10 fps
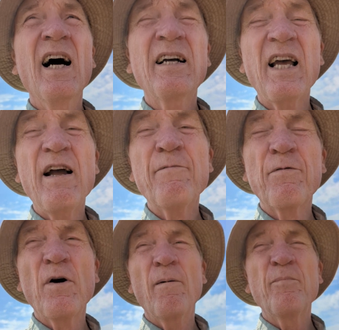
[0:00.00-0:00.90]
came
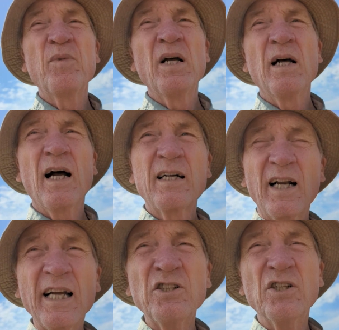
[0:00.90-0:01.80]
from
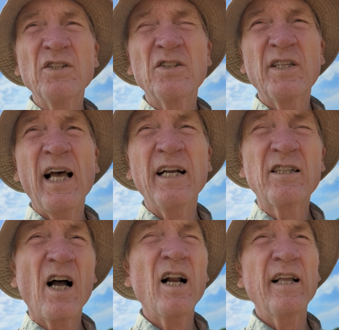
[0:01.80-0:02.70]
collections that
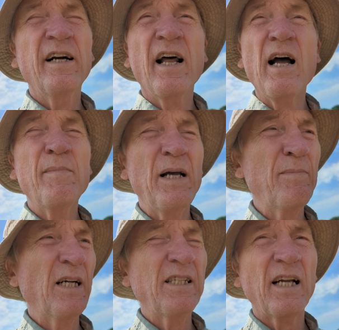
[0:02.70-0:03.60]
Colin and I made,
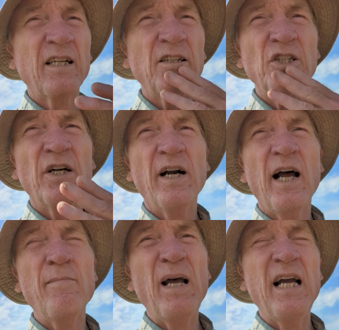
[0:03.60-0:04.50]
my technician and
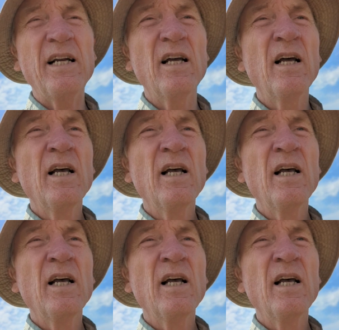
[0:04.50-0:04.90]
I made,